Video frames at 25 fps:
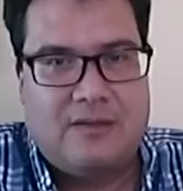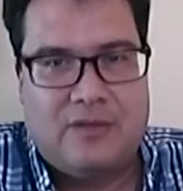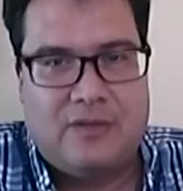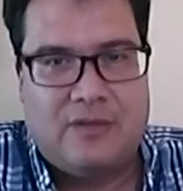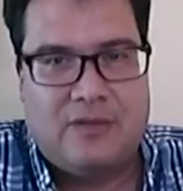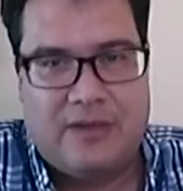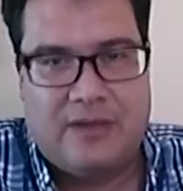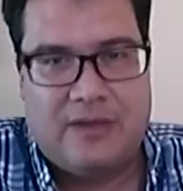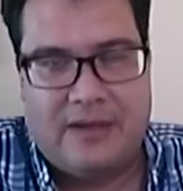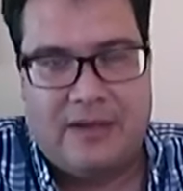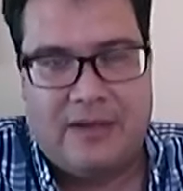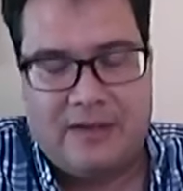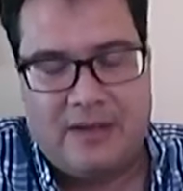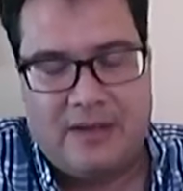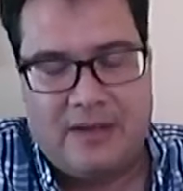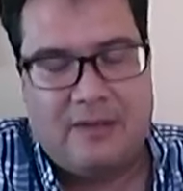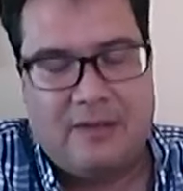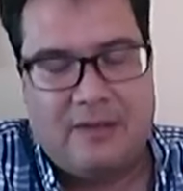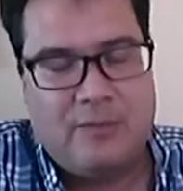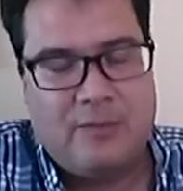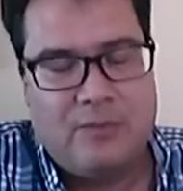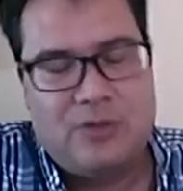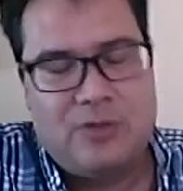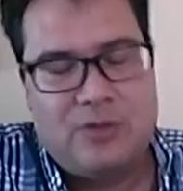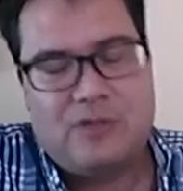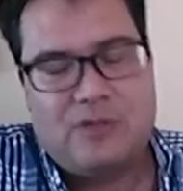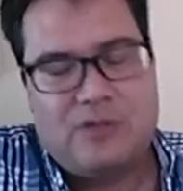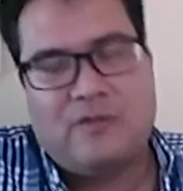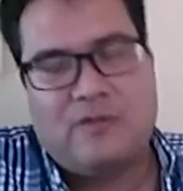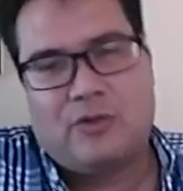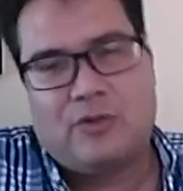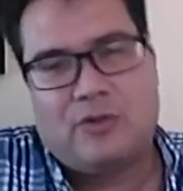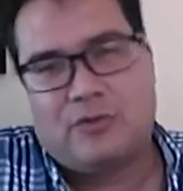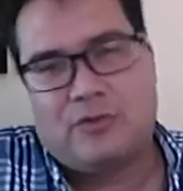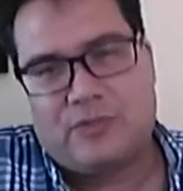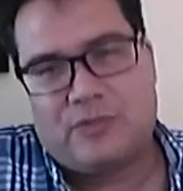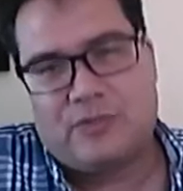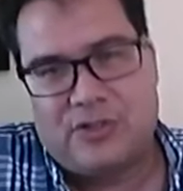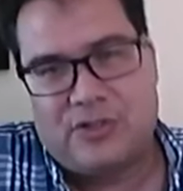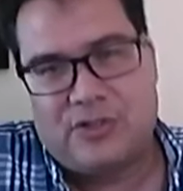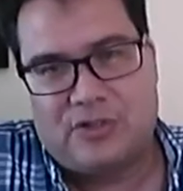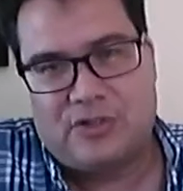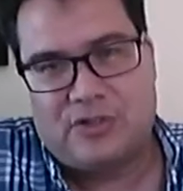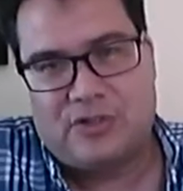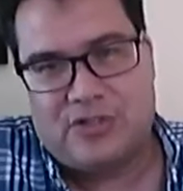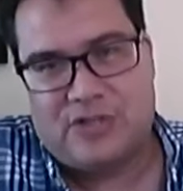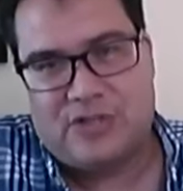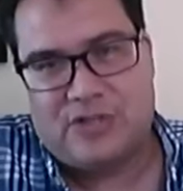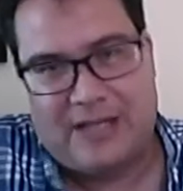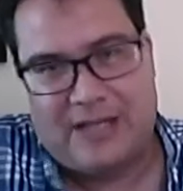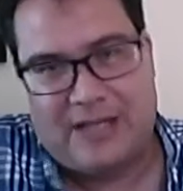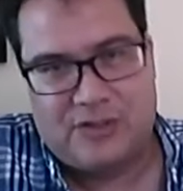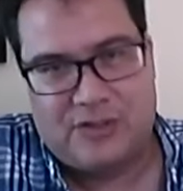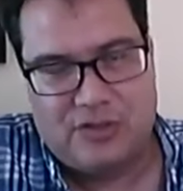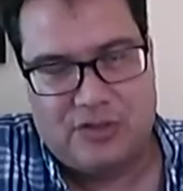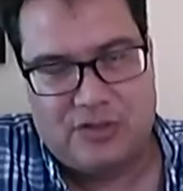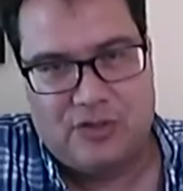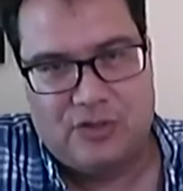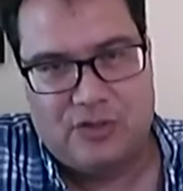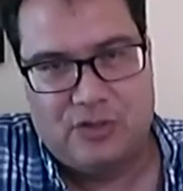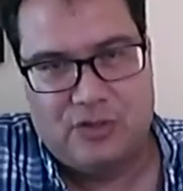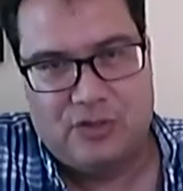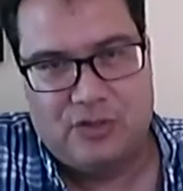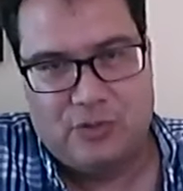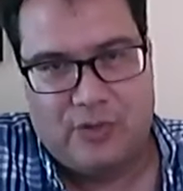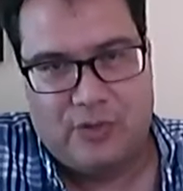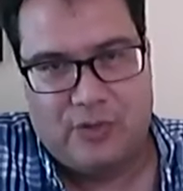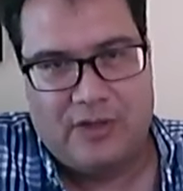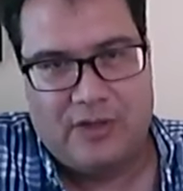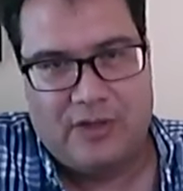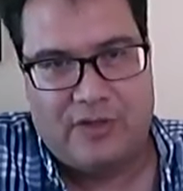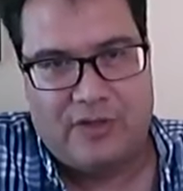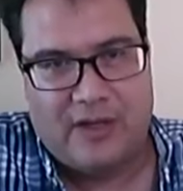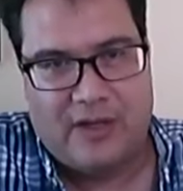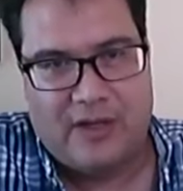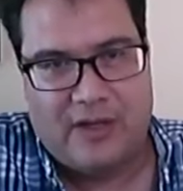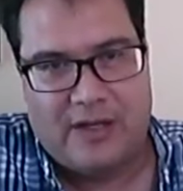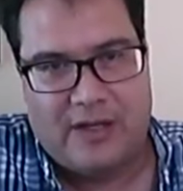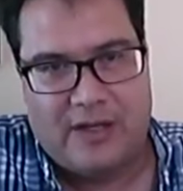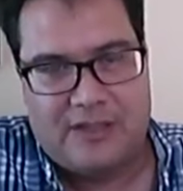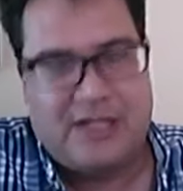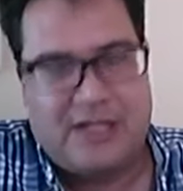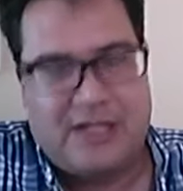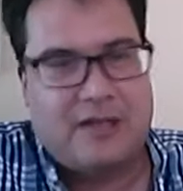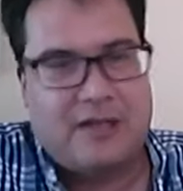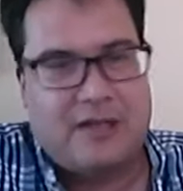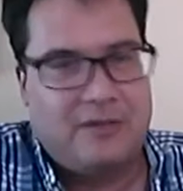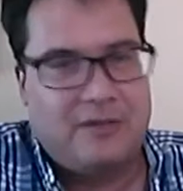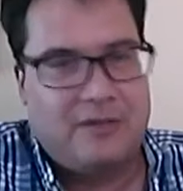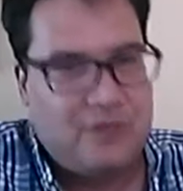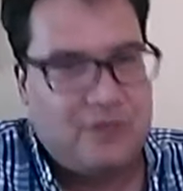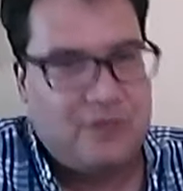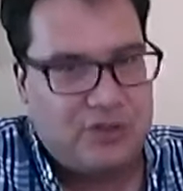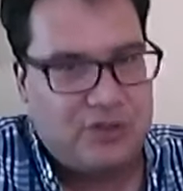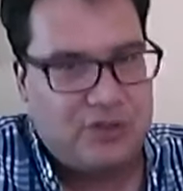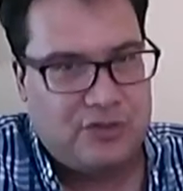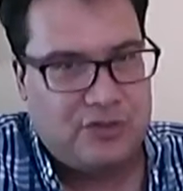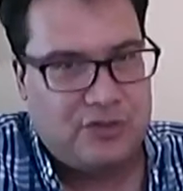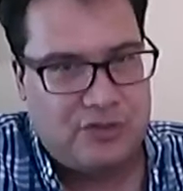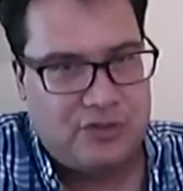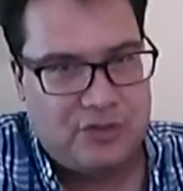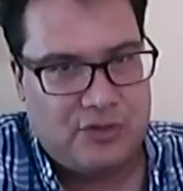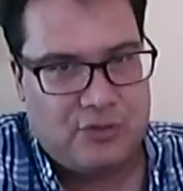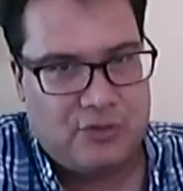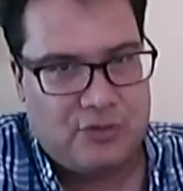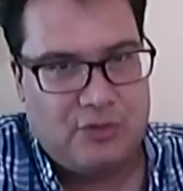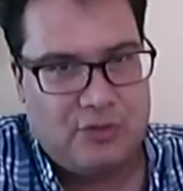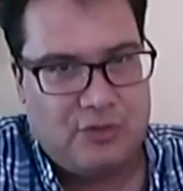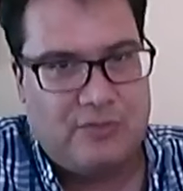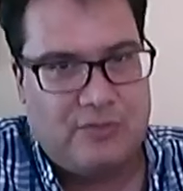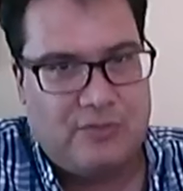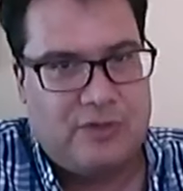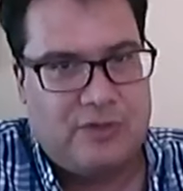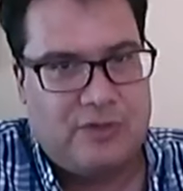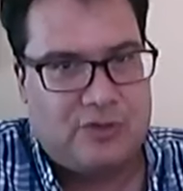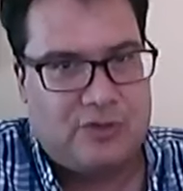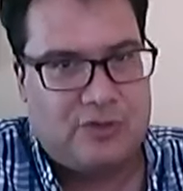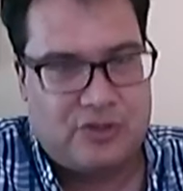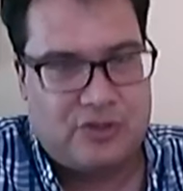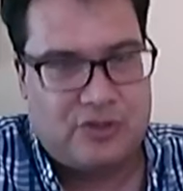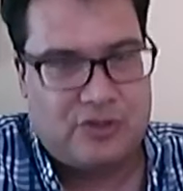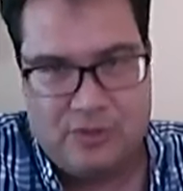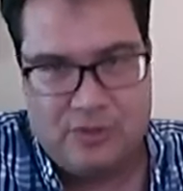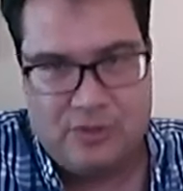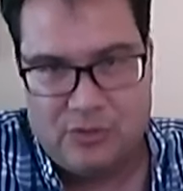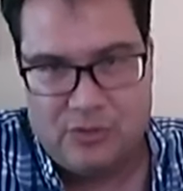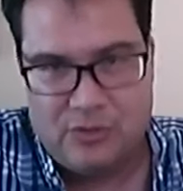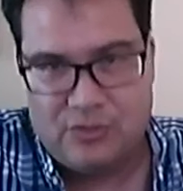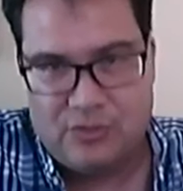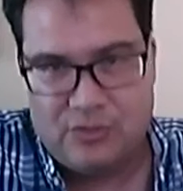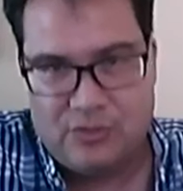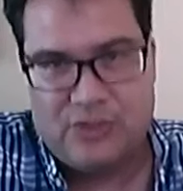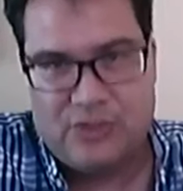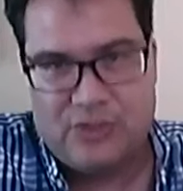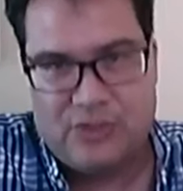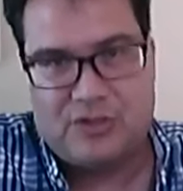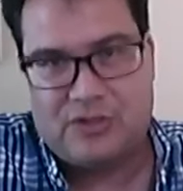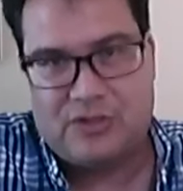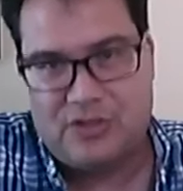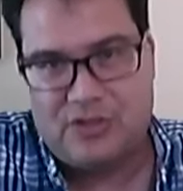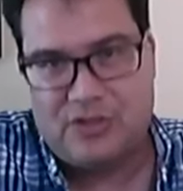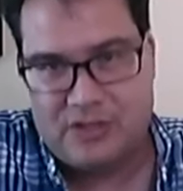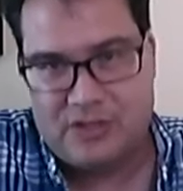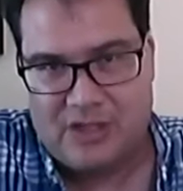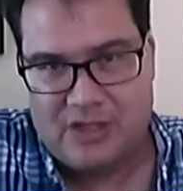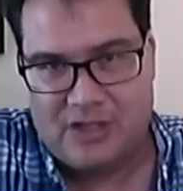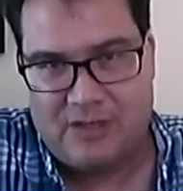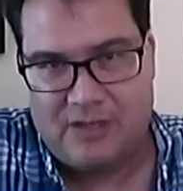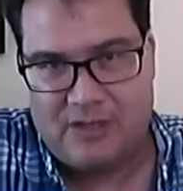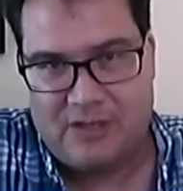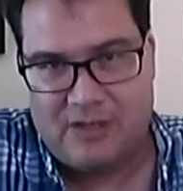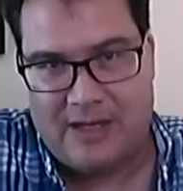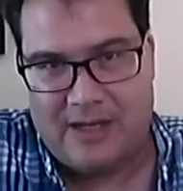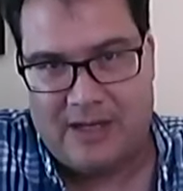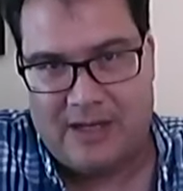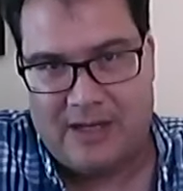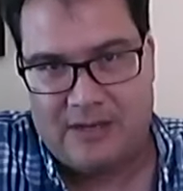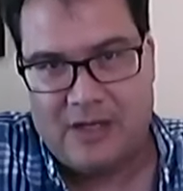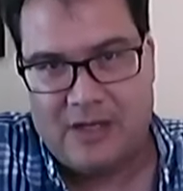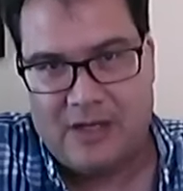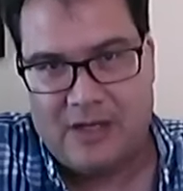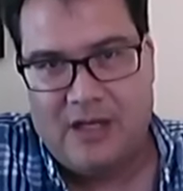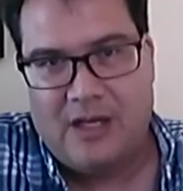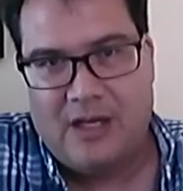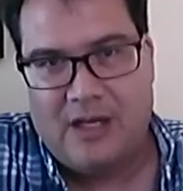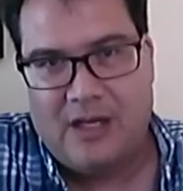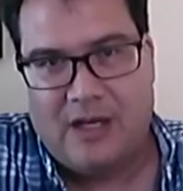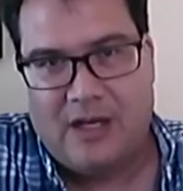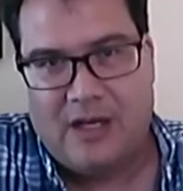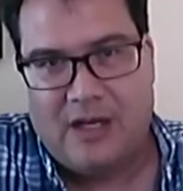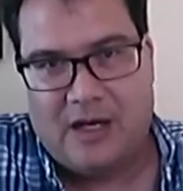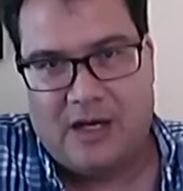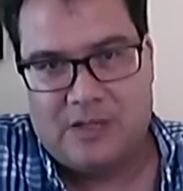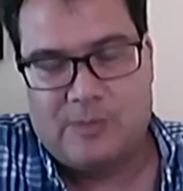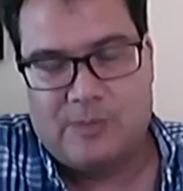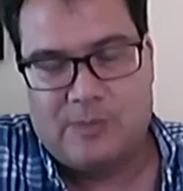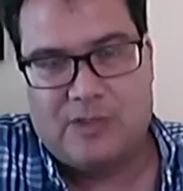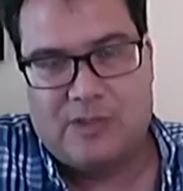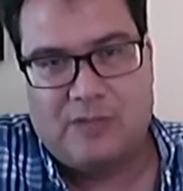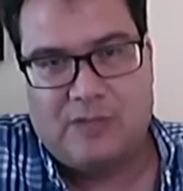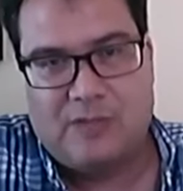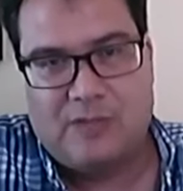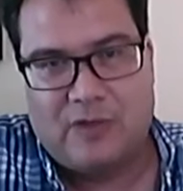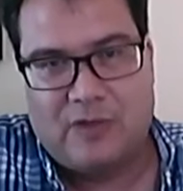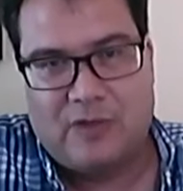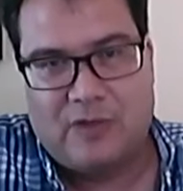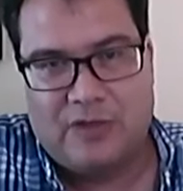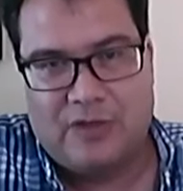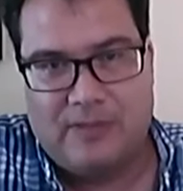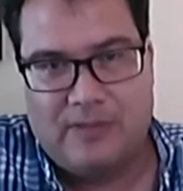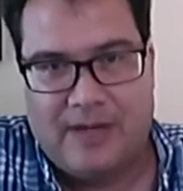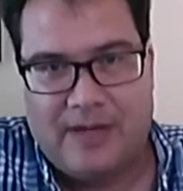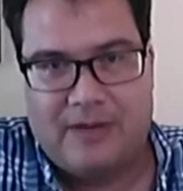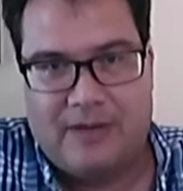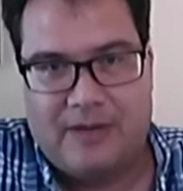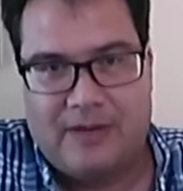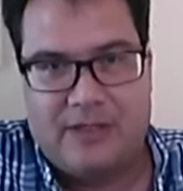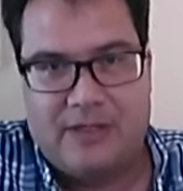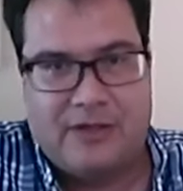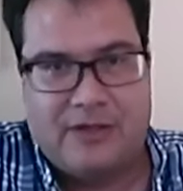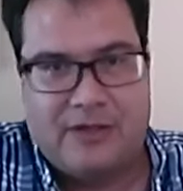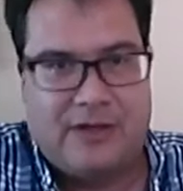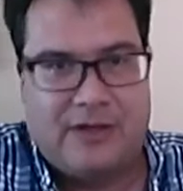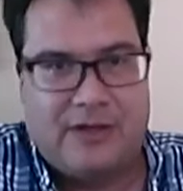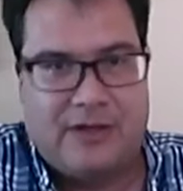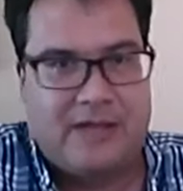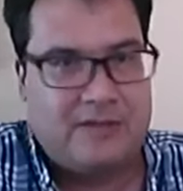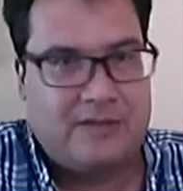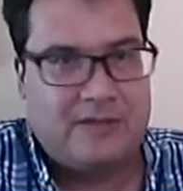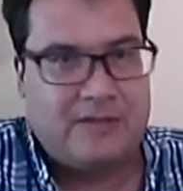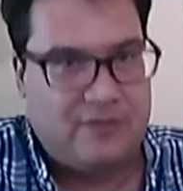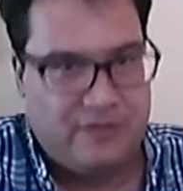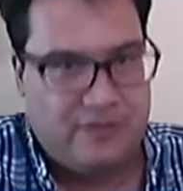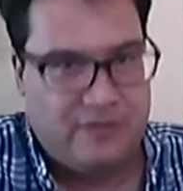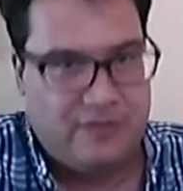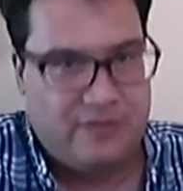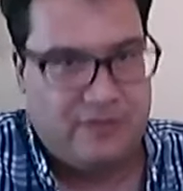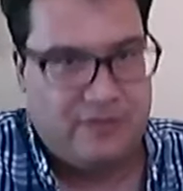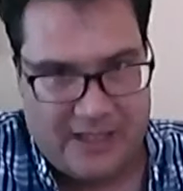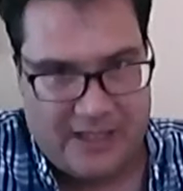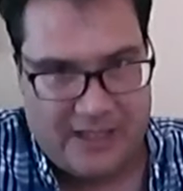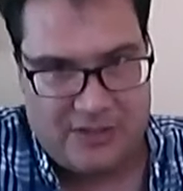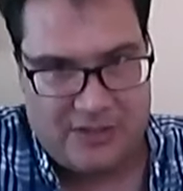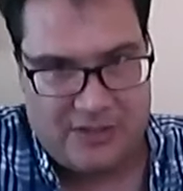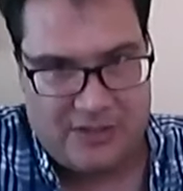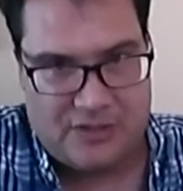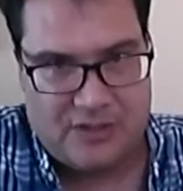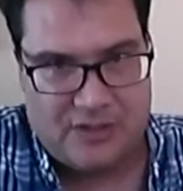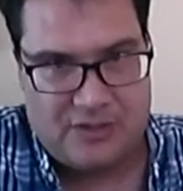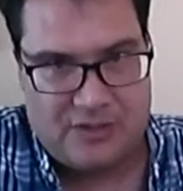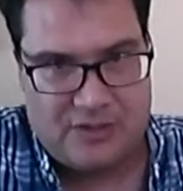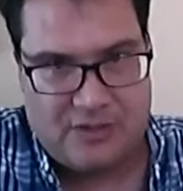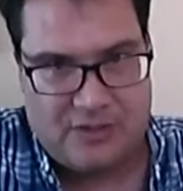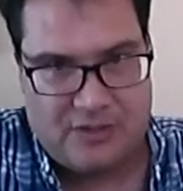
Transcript: and, and, most of the old research has to do with uh, televisions in your room, and there's some new research that's come out uh, specifically about interactive devices.